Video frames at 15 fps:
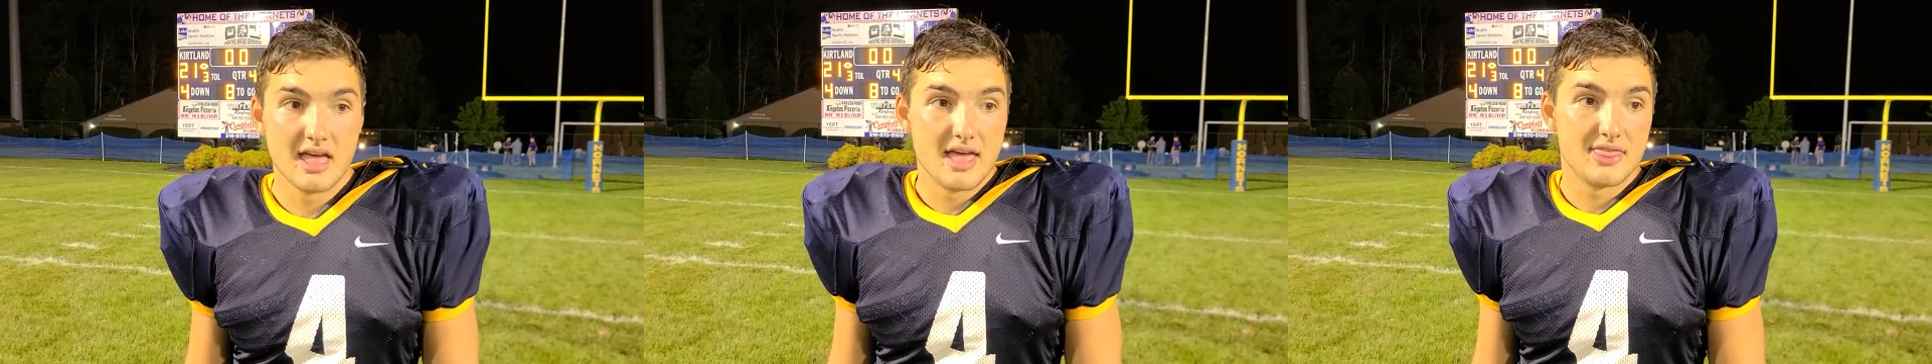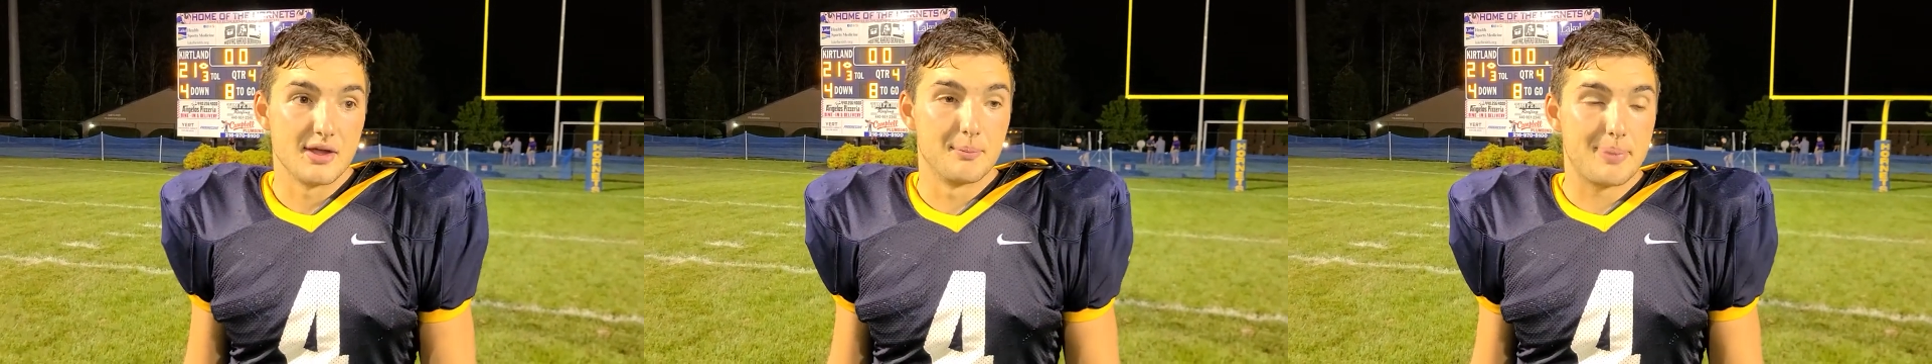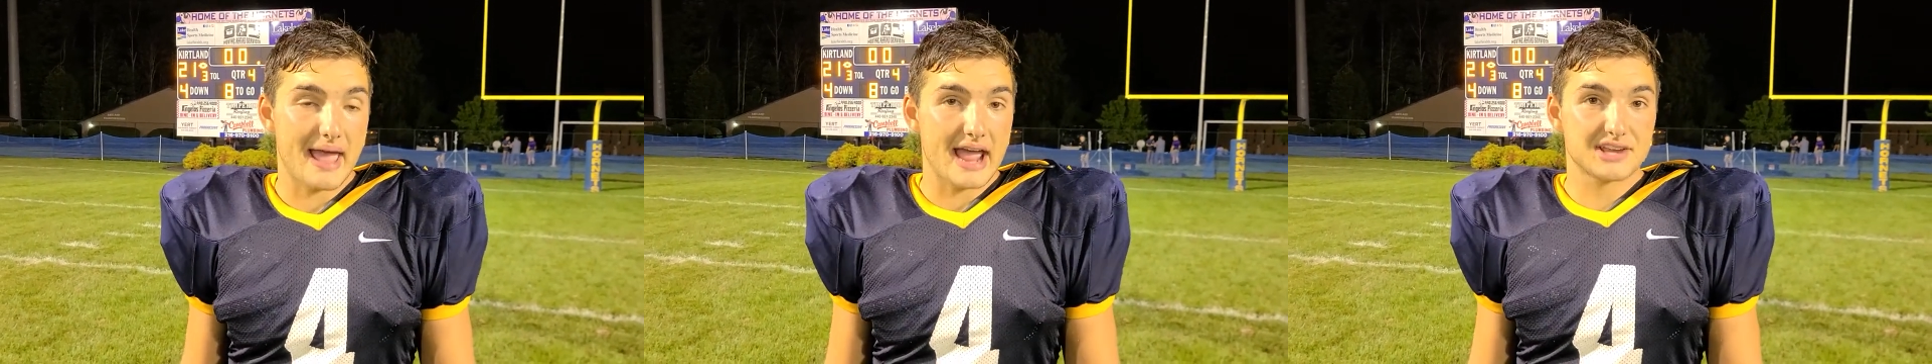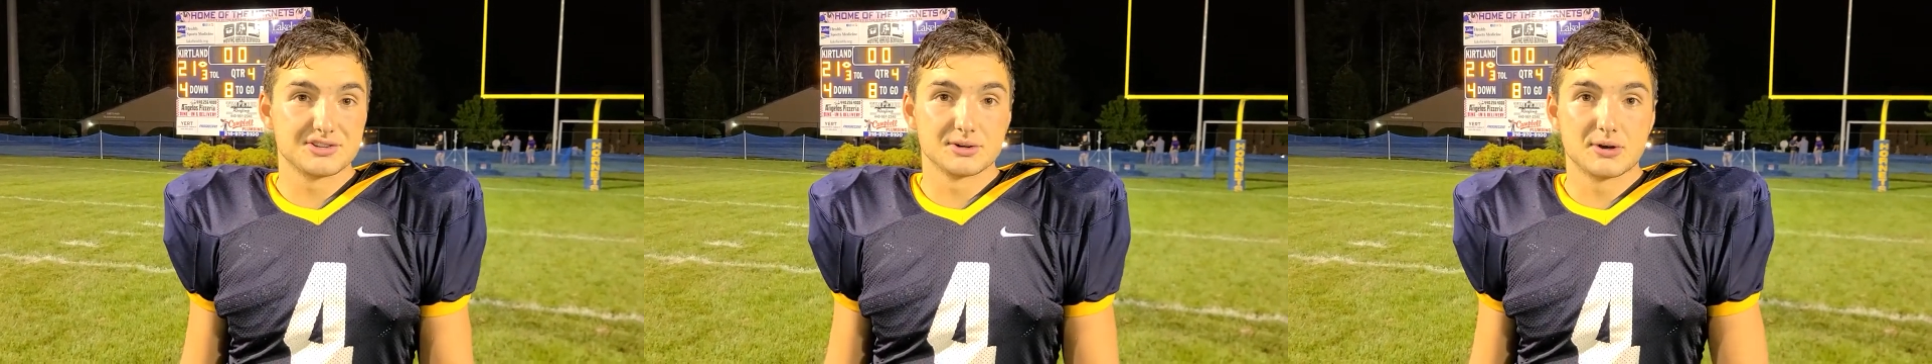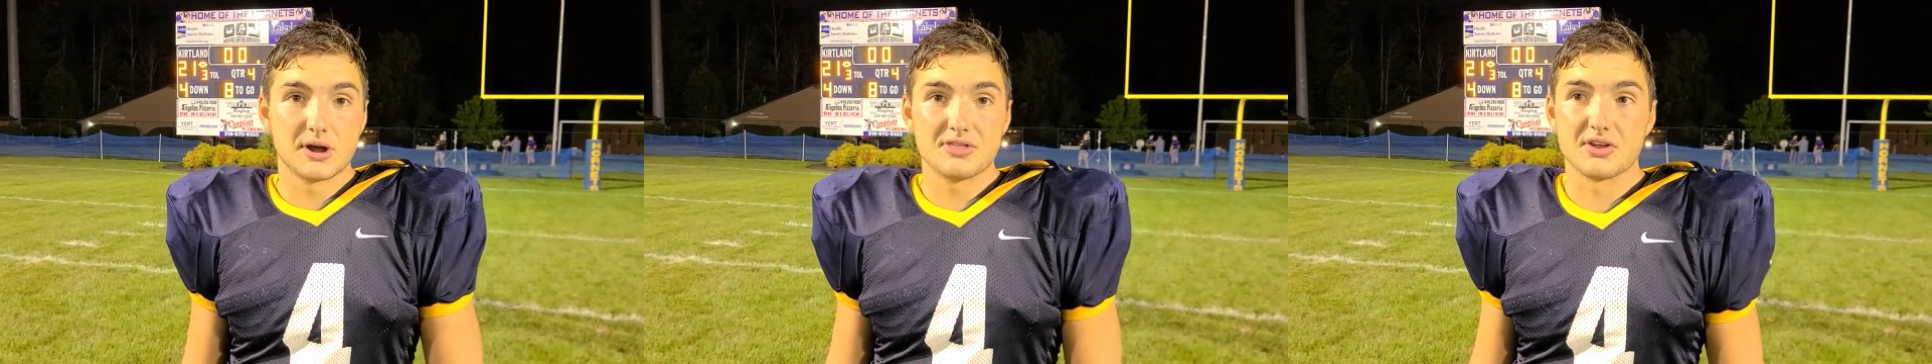Their backs are
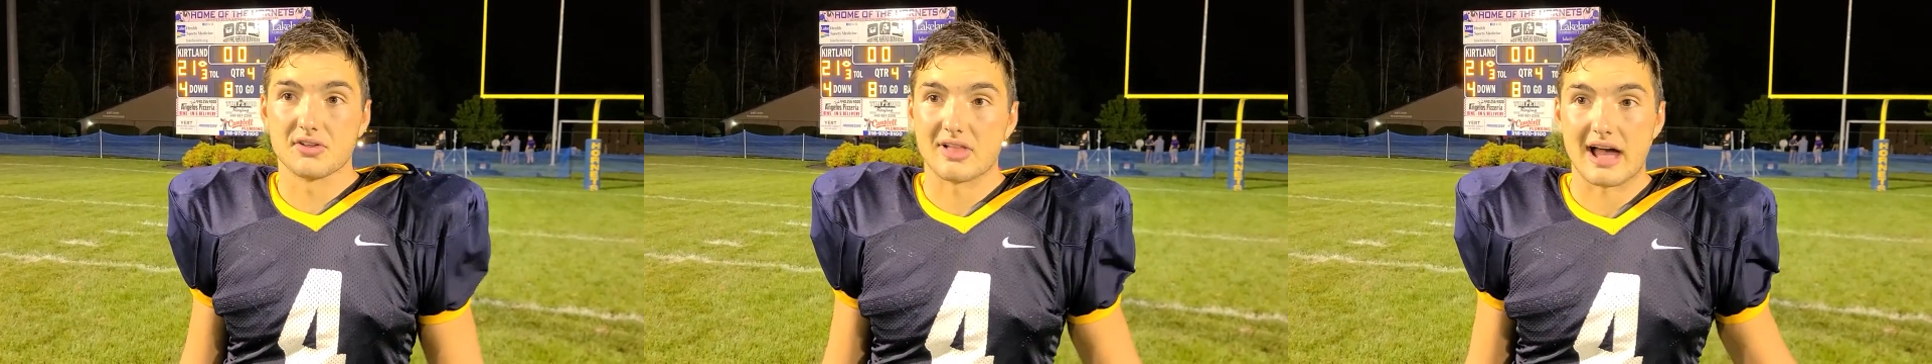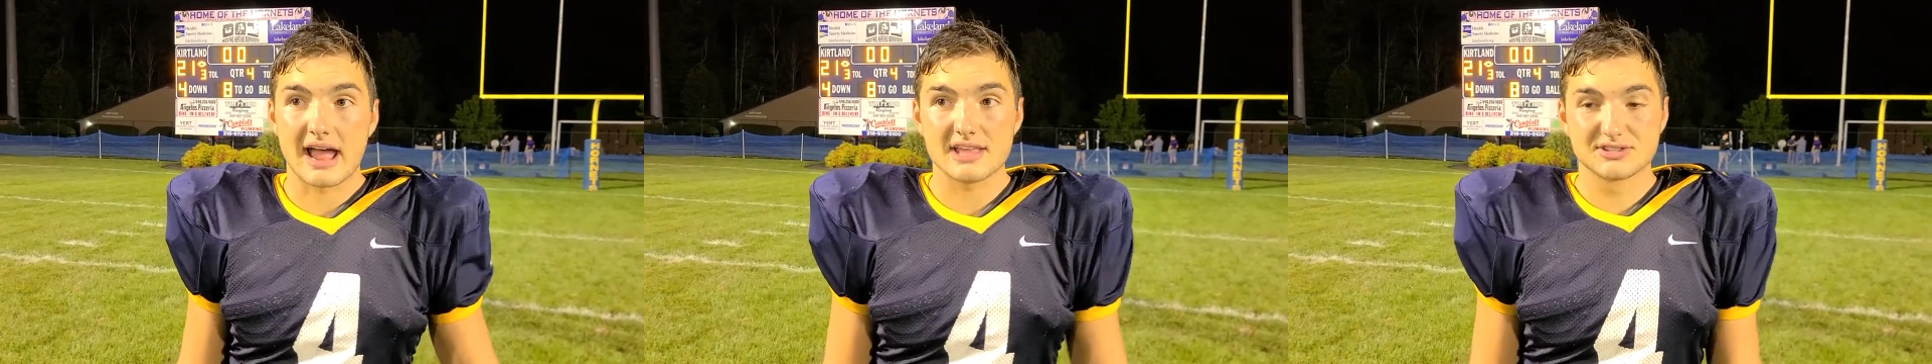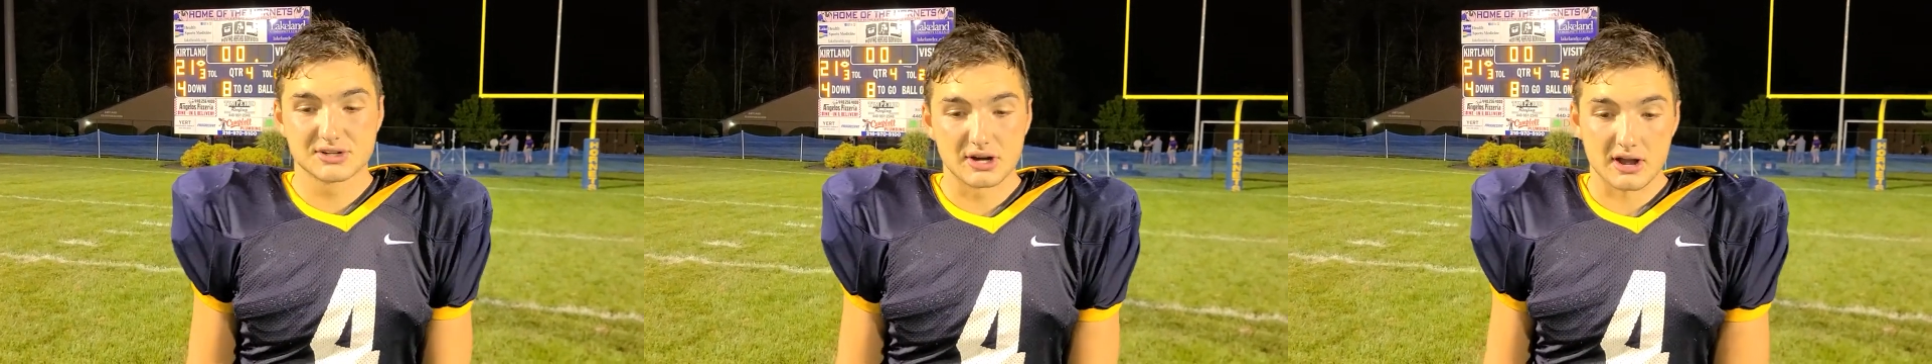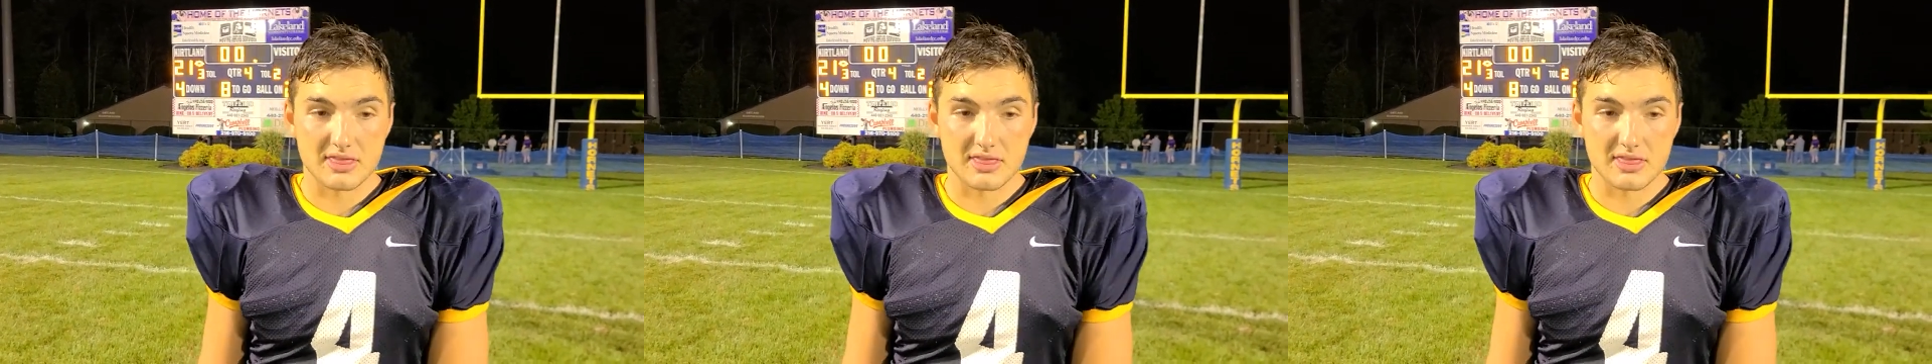good, their line's good,